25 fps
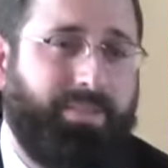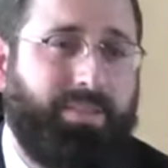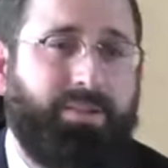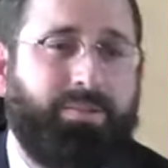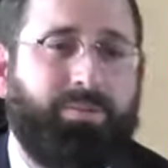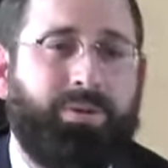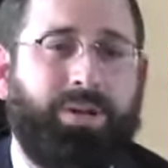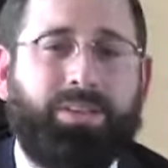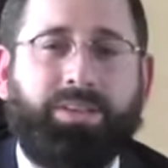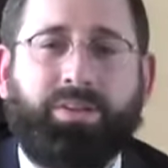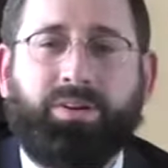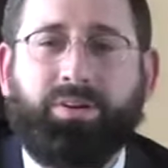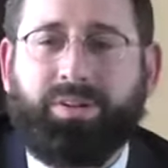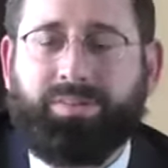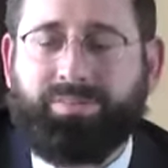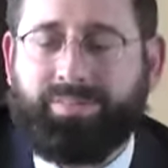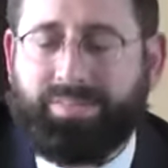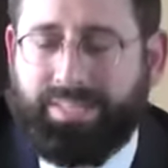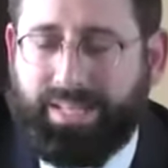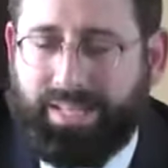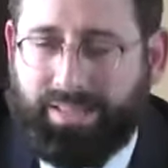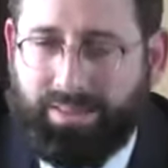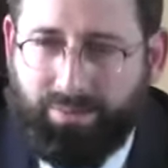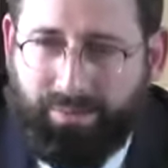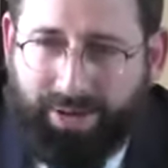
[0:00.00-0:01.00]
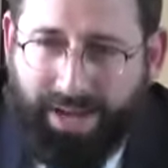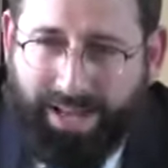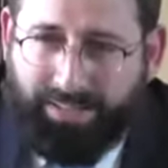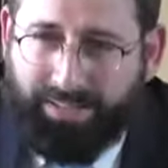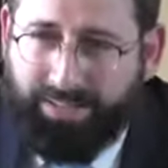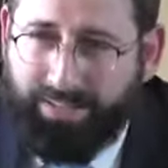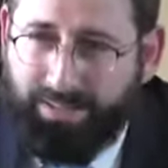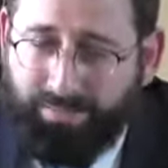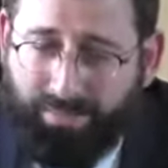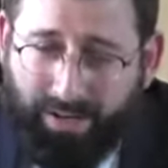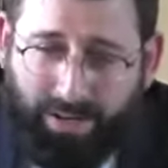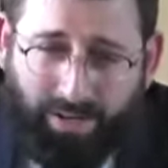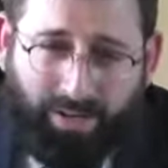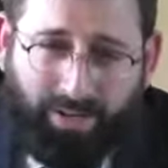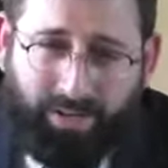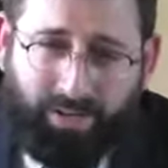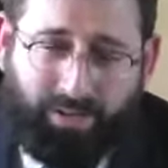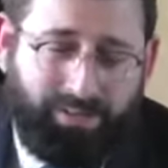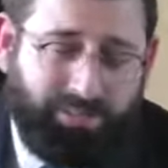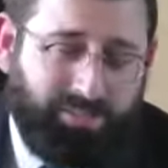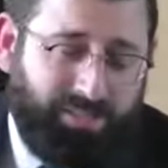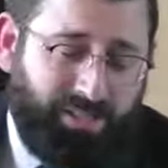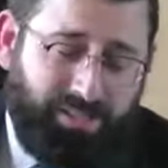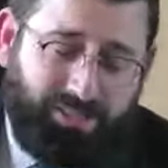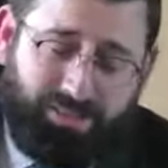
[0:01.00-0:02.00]
Right? They don't even take the rand in
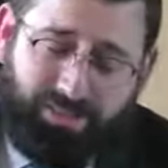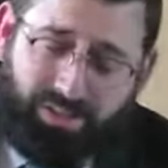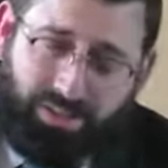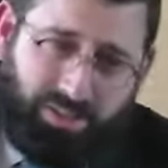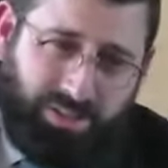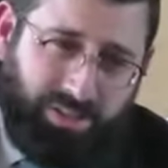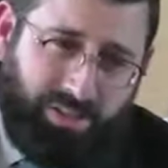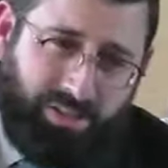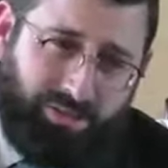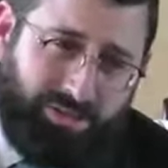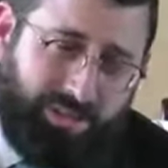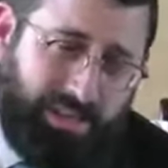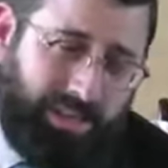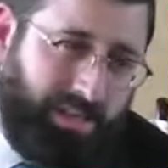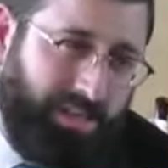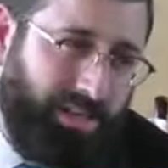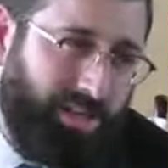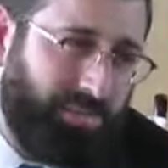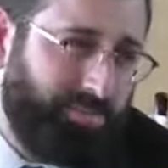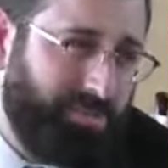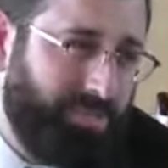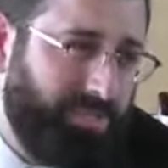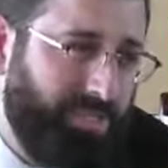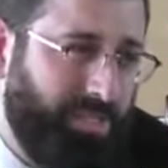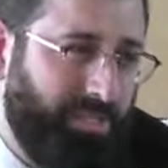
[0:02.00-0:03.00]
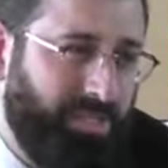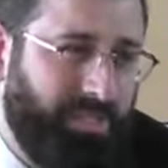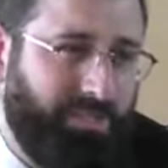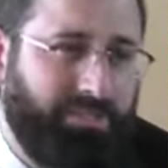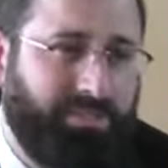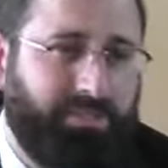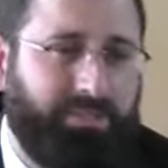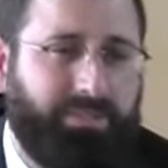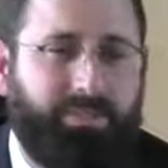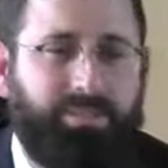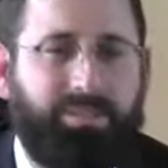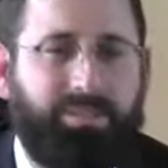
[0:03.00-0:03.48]
America, so they certainly don't take it upstairs.